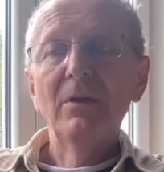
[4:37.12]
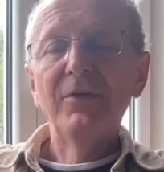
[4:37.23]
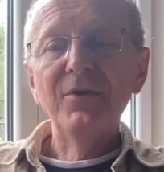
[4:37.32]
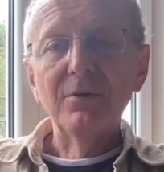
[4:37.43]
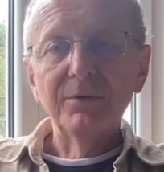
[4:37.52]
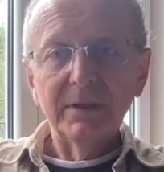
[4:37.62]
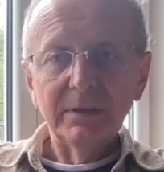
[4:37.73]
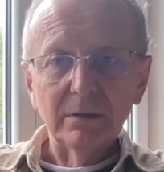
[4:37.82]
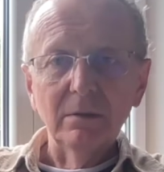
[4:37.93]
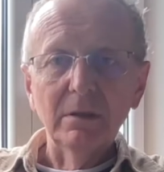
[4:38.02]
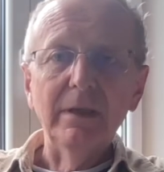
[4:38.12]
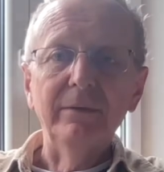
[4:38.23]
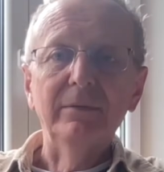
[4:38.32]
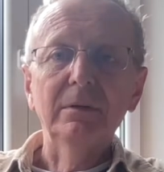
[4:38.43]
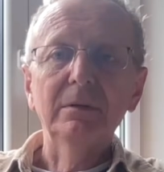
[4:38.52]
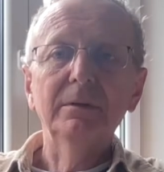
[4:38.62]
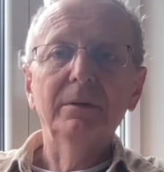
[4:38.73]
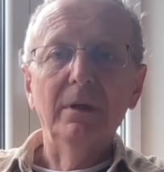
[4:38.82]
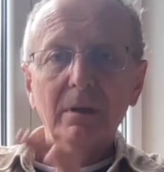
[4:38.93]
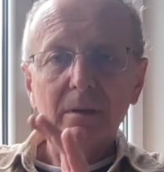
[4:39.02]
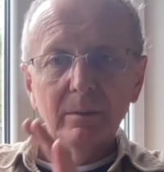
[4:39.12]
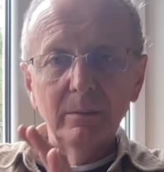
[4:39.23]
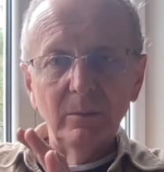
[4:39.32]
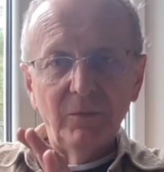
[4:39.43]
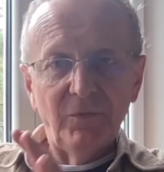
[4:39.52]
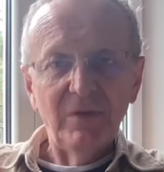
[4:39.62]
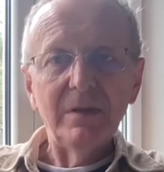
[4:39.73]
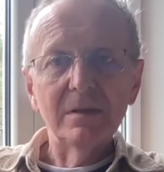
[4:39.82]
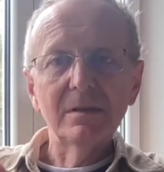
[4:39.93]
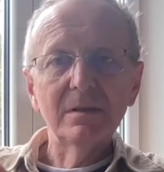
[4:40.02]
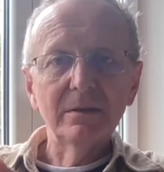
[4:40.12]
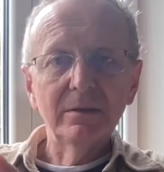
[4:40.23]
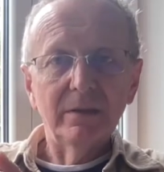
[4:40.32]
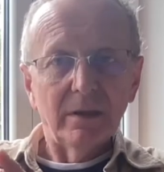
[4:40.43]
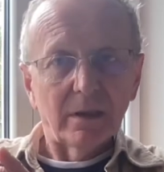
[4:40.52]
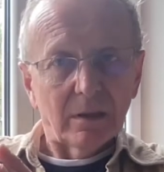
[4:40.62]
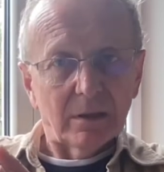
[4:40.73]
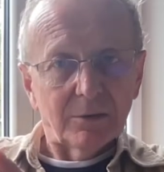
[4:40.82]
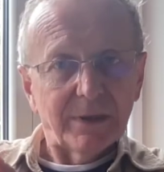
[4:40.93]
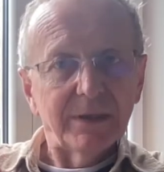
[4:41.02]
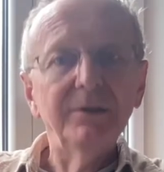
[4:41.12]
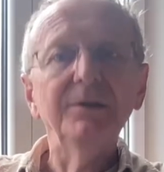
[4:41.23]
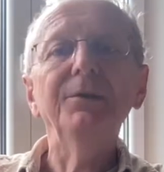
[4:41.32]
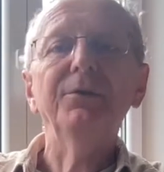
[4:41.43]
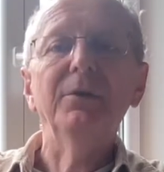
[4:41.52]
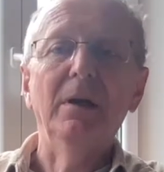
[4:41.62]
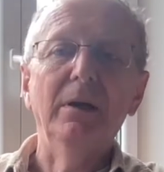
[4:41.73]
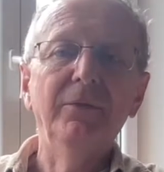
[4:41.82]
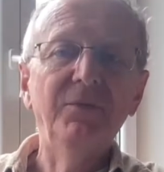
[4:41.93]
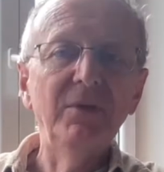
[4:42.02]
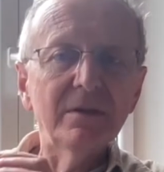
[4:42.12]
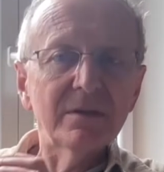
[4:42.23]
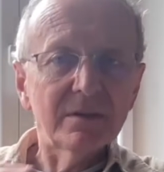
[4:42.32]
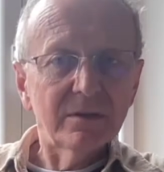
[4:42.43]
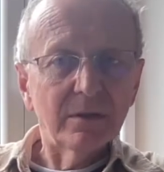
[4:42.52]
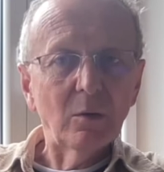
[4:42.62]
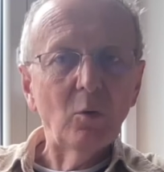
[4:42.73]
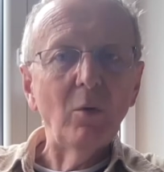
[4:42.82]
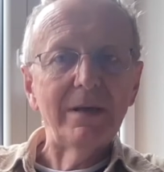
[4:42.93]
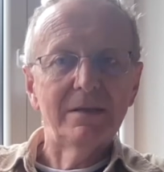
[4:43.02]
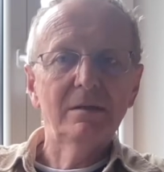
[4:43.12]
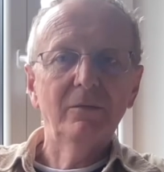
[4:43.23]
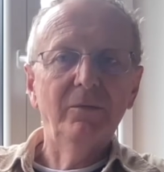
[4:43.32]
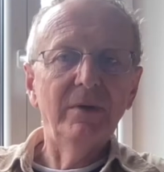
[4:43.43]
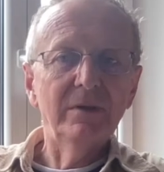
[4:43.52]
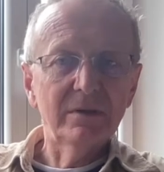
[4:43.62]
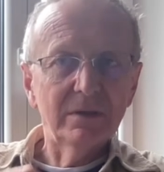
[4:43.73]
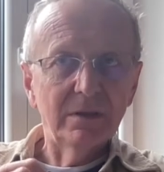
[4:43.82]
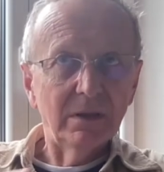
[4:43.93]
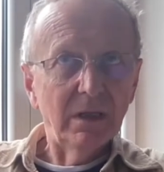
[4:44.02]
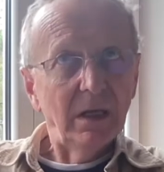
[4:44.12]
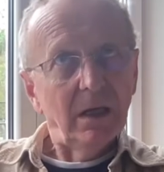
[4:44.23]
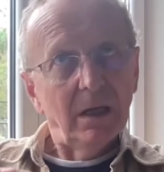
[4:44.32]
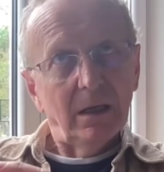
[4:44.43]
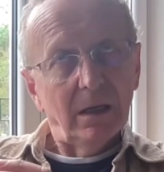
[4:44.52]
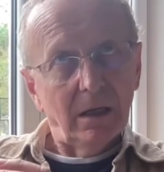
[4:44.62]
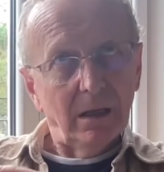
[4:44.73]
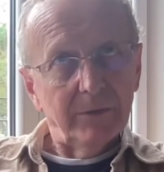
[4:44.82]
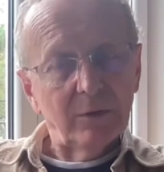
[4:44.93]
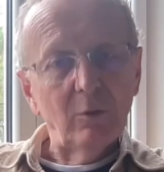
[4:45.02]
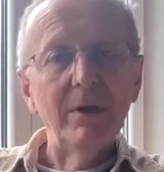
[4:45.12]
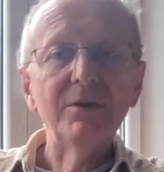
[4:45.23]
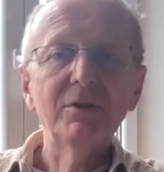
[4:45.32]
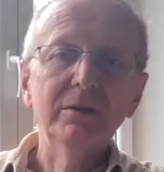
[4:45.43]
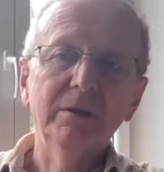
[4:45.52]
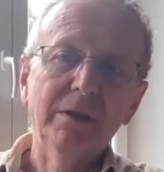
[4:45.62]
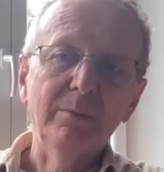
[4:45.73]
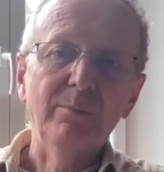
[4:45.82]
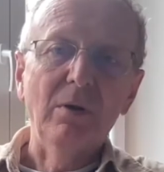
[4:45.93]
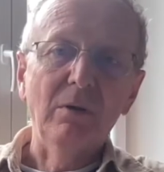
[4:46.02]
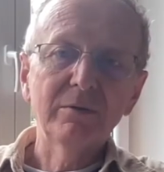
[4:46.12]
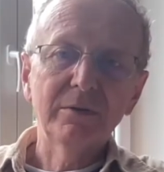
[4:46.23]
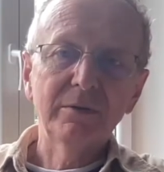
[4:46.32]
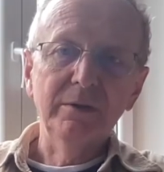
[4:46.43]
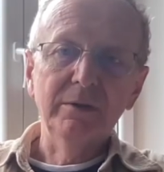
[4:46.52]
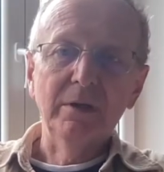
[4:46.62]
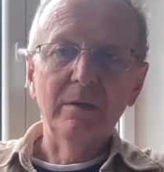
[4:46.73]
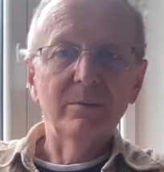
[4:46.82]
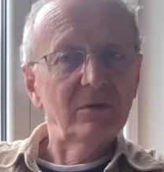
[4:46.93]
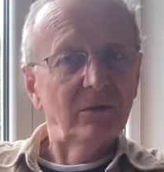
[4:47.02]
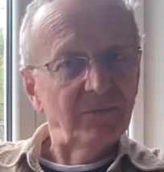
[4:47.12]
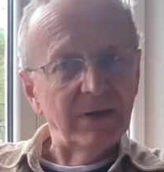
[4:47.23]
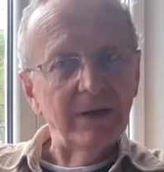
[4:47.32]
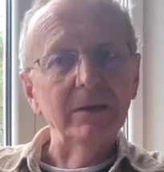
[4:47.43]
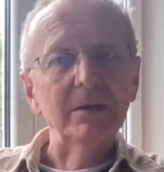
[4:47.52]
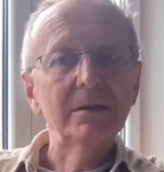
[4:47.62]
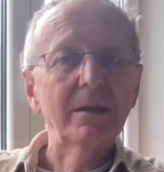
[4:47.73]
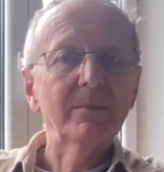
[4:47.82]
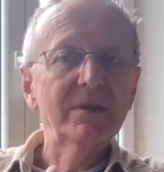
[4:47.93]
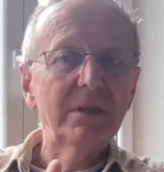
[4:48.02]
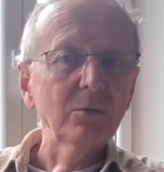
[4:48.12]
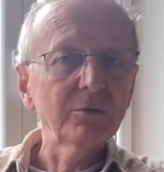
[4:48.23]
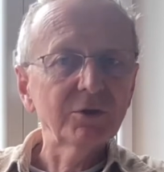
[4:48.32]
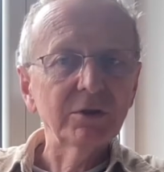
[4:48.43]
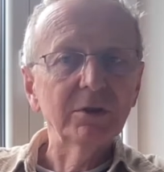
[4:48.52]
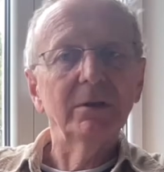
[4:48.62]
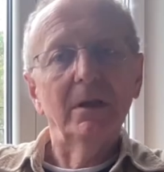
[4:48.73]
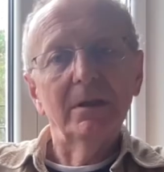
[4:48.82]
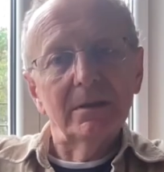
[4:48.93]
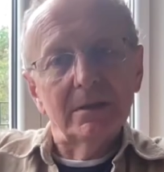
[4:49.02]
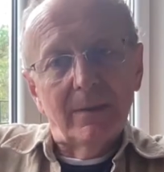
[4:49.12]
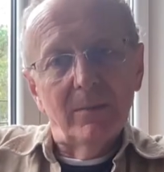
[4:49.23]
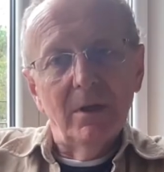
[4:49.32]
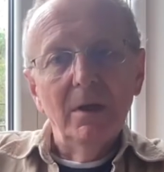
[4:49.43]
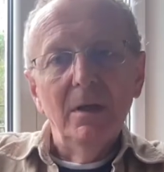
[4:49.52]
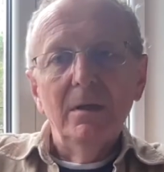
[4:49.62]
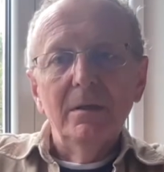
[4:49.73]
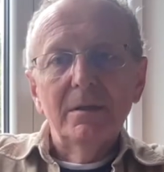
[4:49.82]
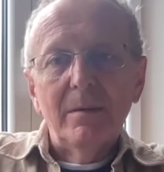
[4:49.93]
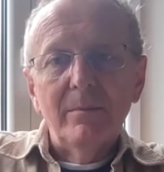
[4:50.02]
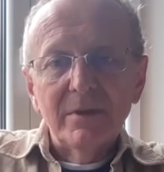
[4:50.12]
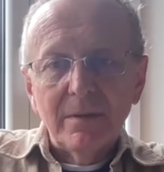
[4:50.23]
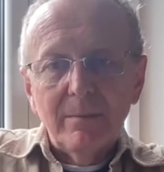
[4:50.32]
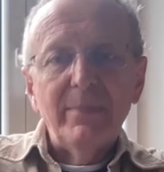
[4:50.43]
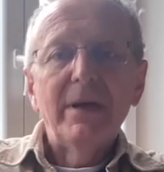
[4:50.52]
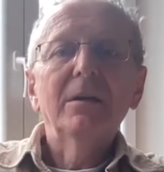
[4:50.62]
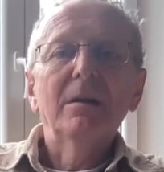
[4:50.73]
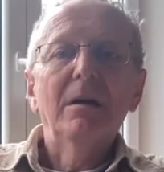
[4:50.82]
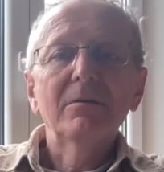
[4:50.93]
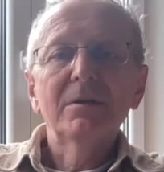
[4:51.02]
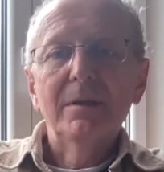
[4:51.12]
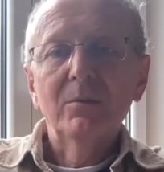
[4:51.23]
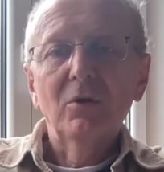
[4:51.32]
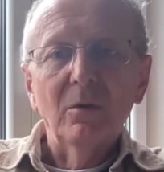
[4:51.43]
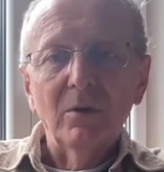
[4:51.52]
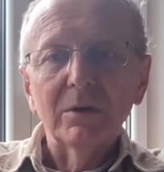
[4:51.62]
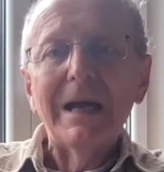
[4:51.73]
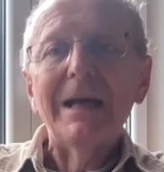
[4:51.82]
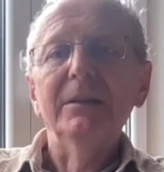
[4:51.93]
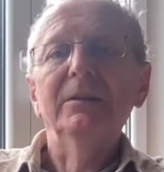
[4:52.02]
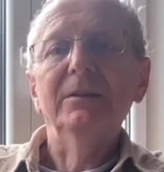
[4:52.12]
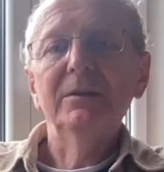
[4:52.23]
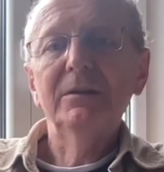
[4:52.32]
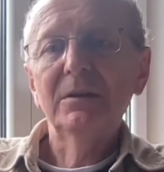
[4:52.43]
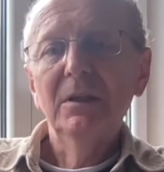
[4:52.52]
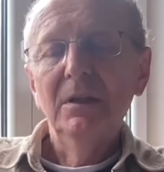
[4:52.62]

theoretical level uh, fits the criteria, fits the quest, fits the uh, the question that I posed in terms of finding some solution and some some some background, some commonalities,